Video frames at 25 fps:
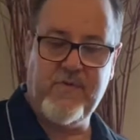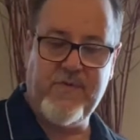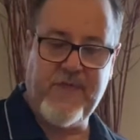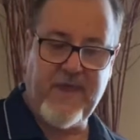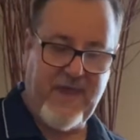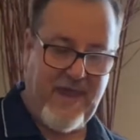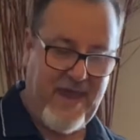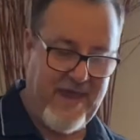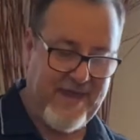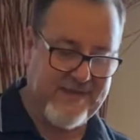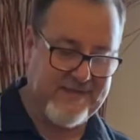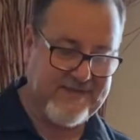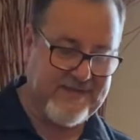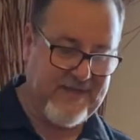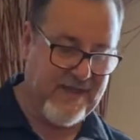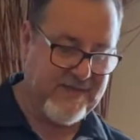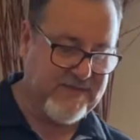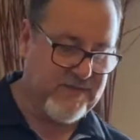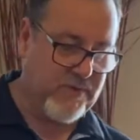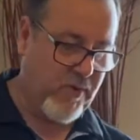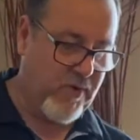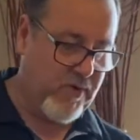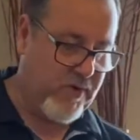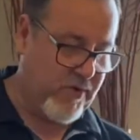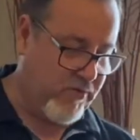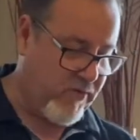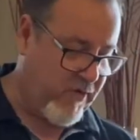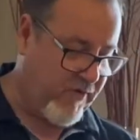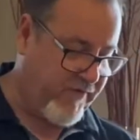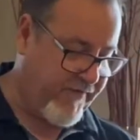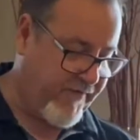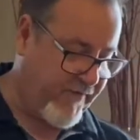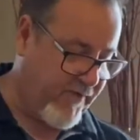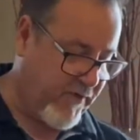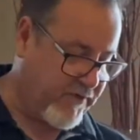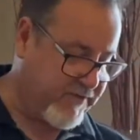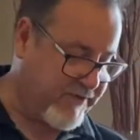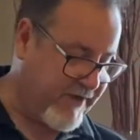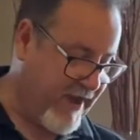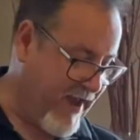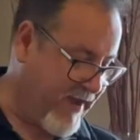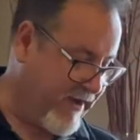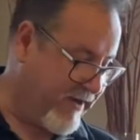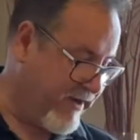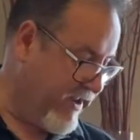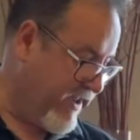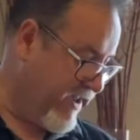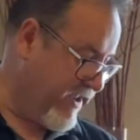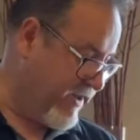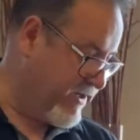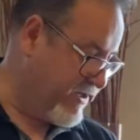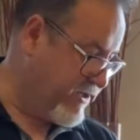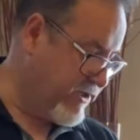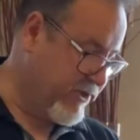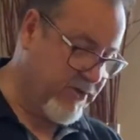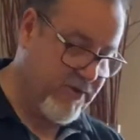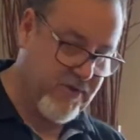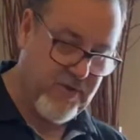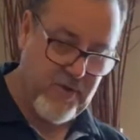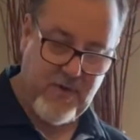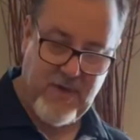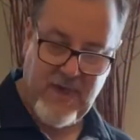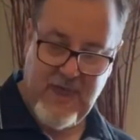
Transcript: the excess water will fall down into